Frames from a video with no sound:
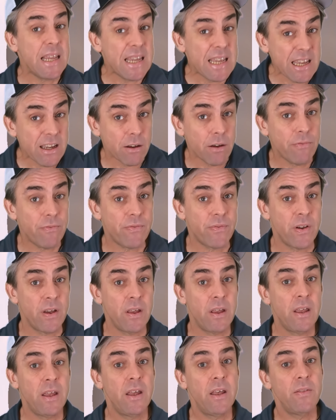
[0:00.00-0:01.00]
if
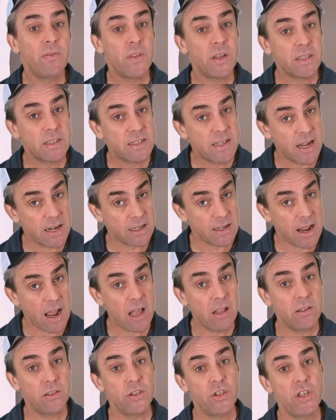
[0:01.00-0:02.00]
the
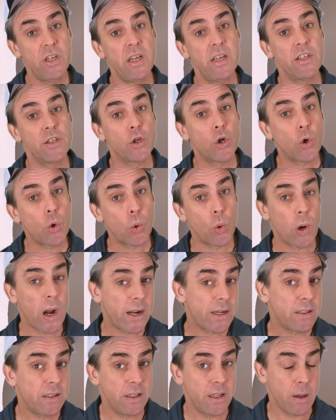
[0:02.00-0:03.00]
technology is
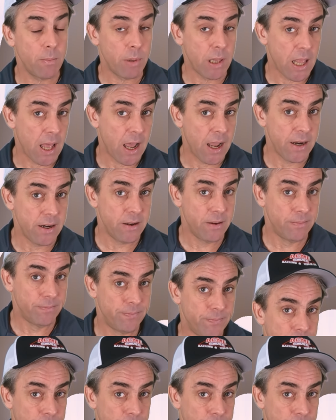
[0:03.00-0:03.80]
correctly applied.